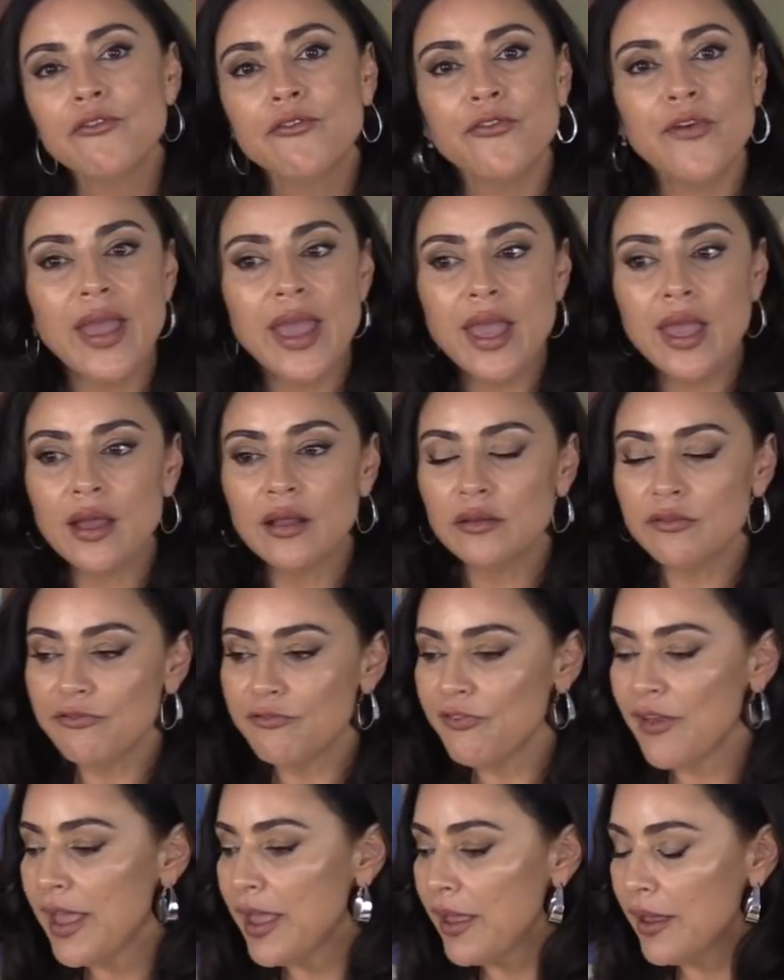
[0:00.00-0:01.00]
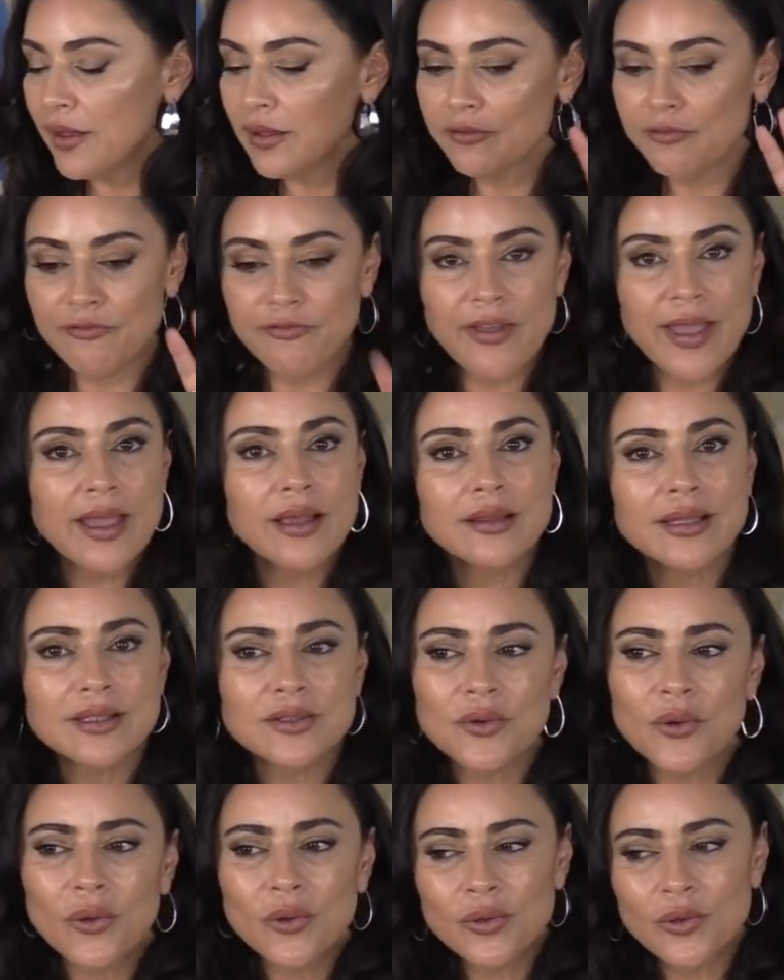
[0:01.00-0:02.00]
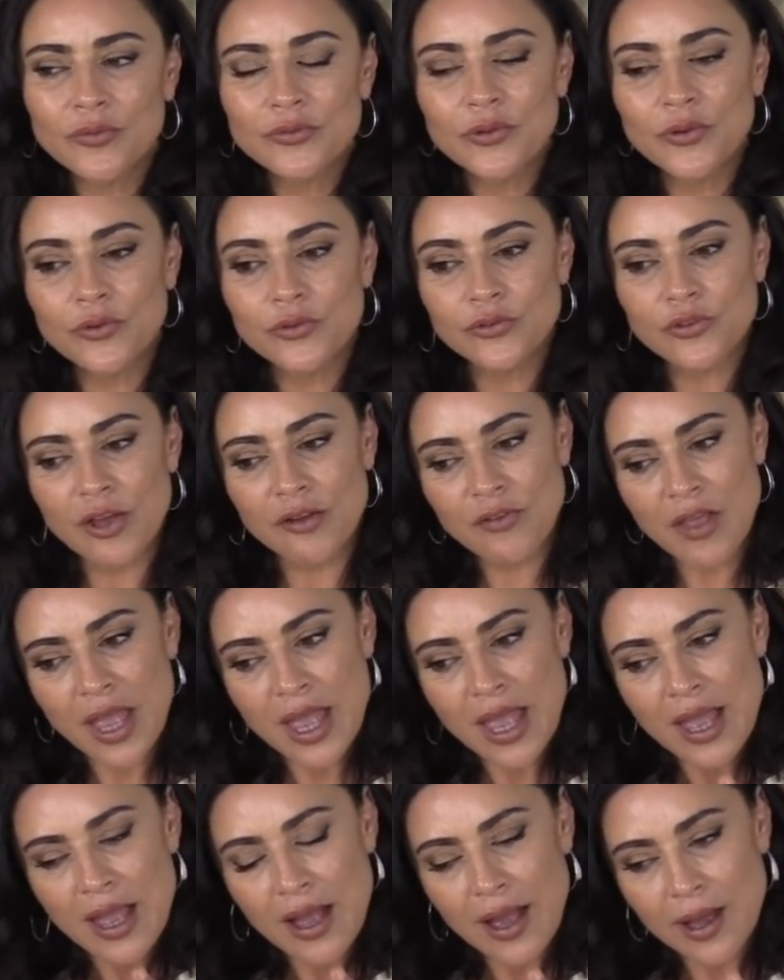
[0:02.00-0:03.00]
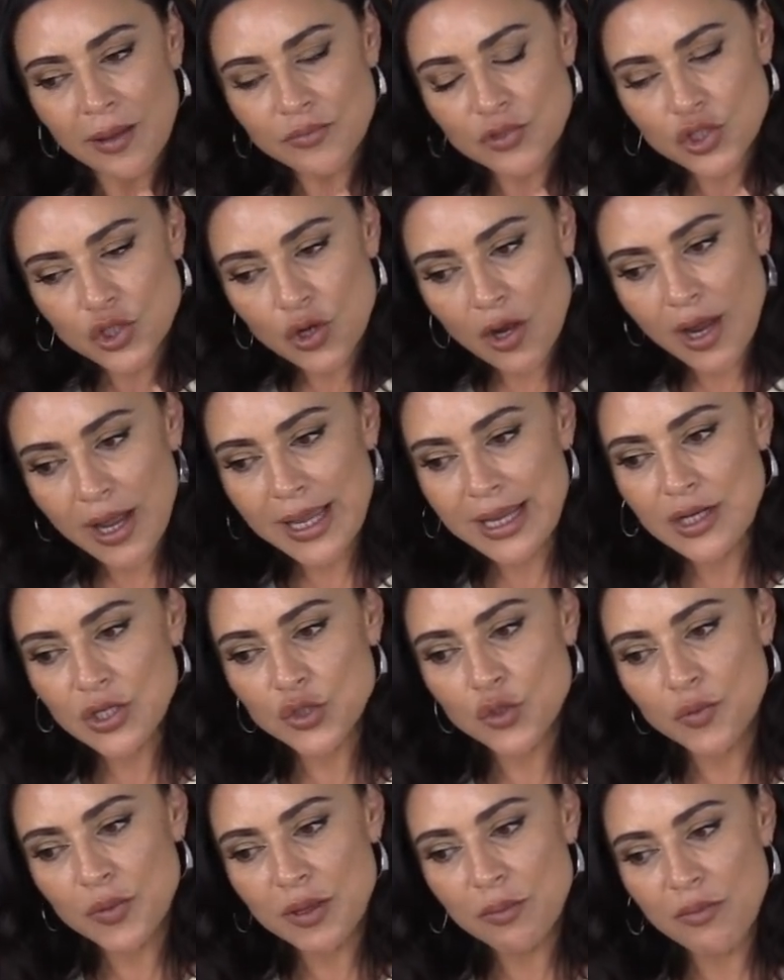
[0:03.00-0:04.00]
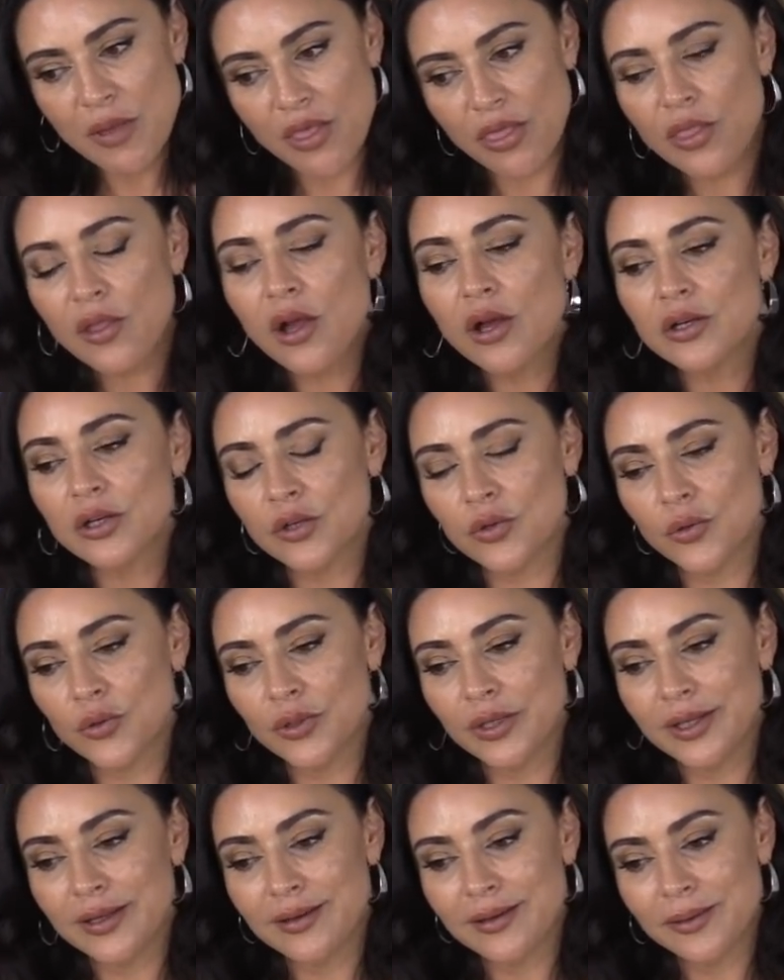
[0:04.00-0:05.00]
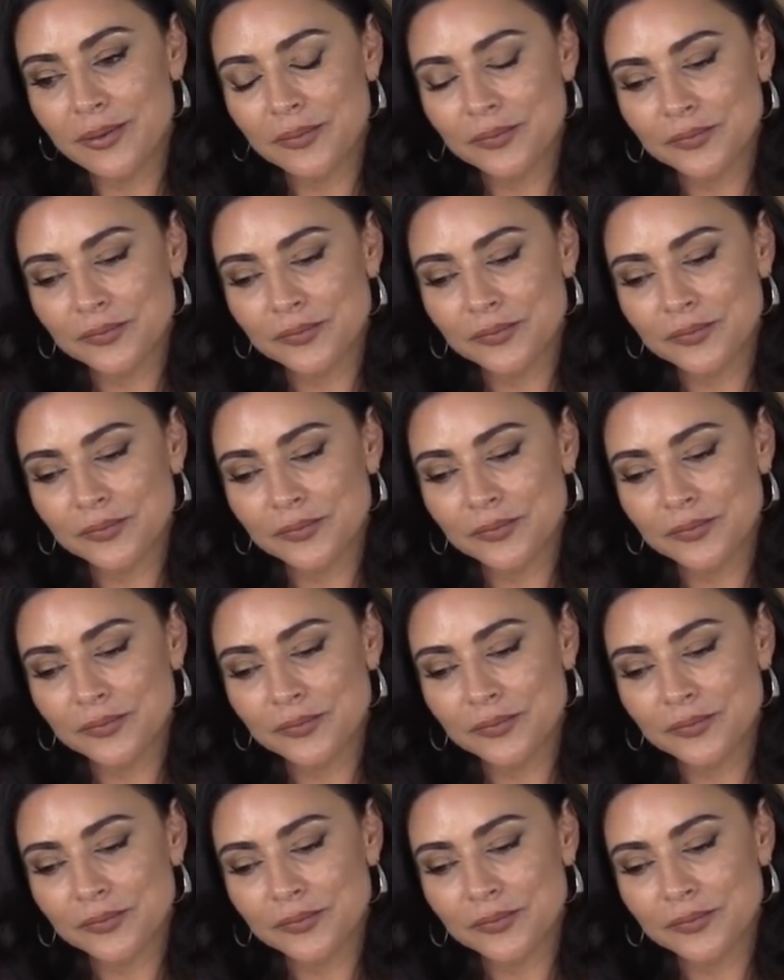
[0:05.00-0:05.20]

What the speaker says: fail at all of those stuff. I'm trying to be methodical here.